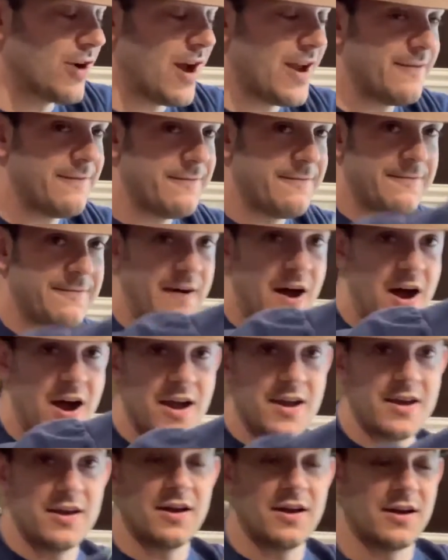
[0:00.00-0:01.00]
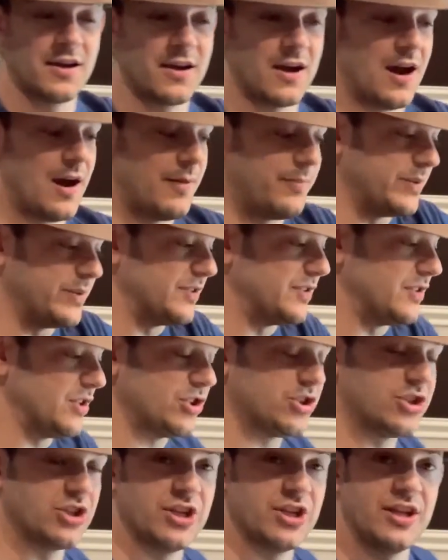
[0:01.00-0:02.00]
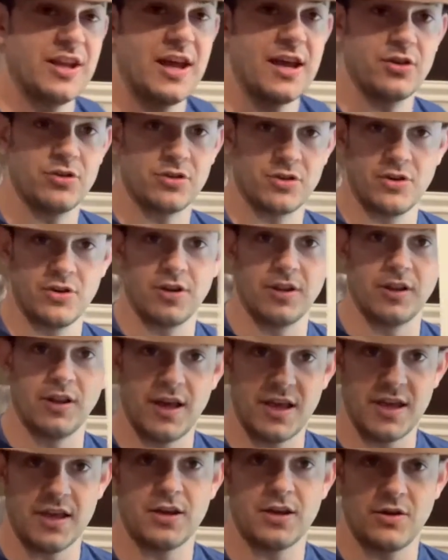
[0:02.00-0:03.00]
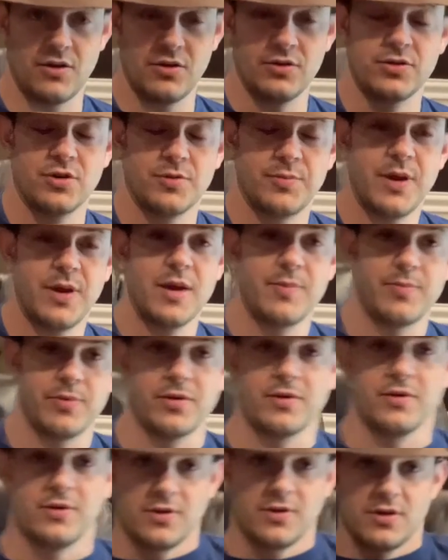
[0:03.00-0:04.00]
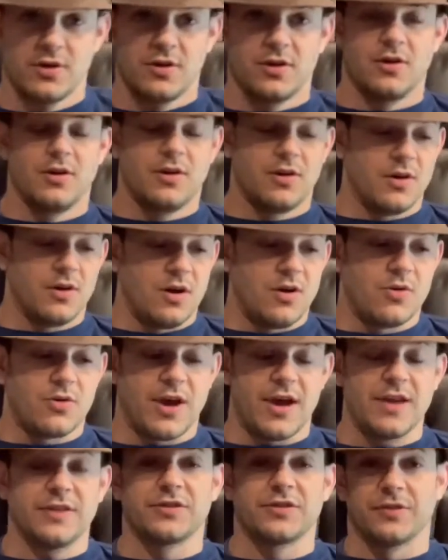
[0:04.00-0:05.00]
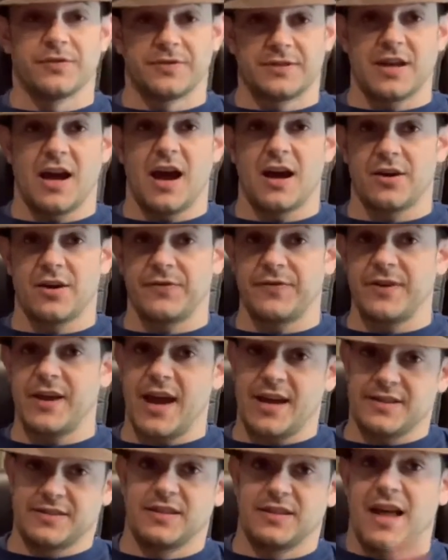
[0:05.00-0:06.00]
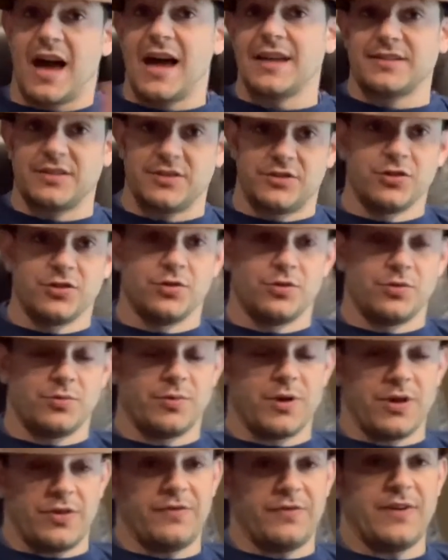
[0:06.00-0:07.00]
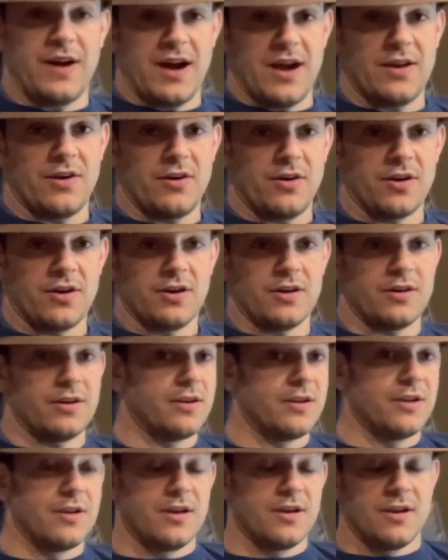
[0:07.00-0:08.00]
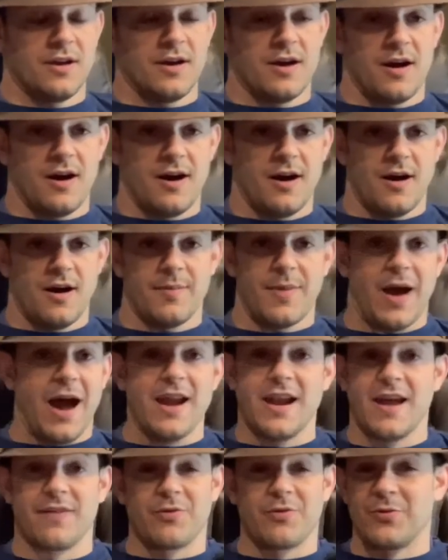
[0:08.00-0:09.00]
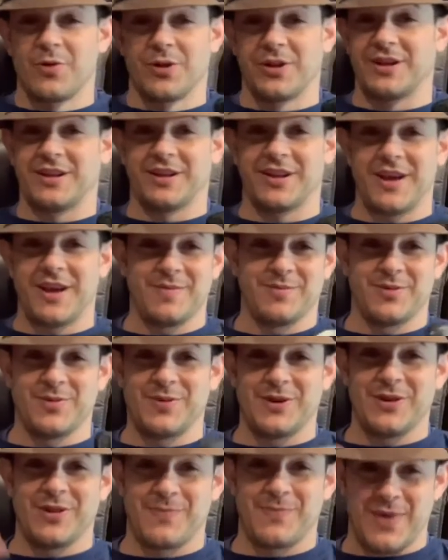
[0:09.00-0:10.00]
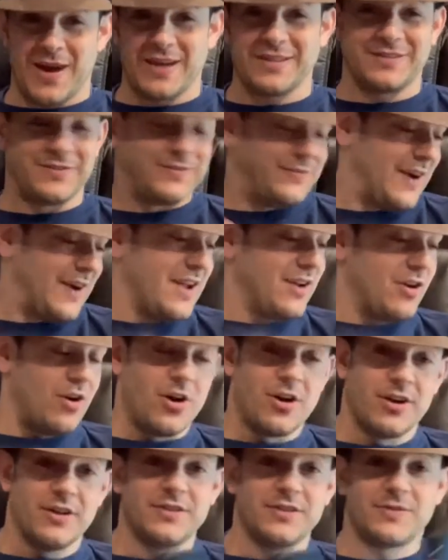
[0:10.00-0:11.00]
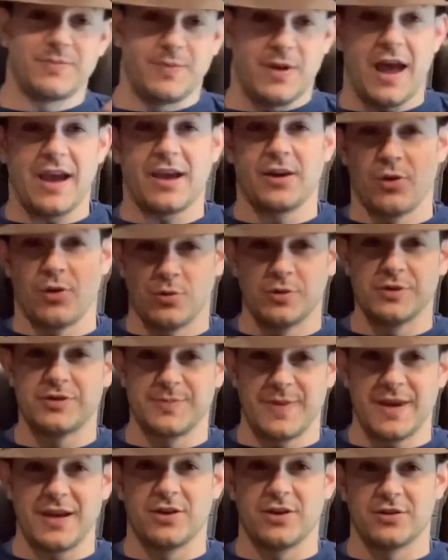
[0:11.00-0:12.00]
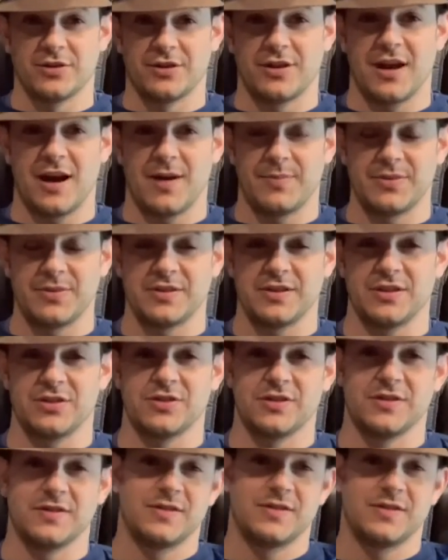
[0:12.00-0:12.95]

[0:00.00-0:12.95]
to find a composition that you're gonna like on your paper. Okay, so photography has a lot to do with fine art. I never really claimed to be the best fine artist, but I can always make good compositions.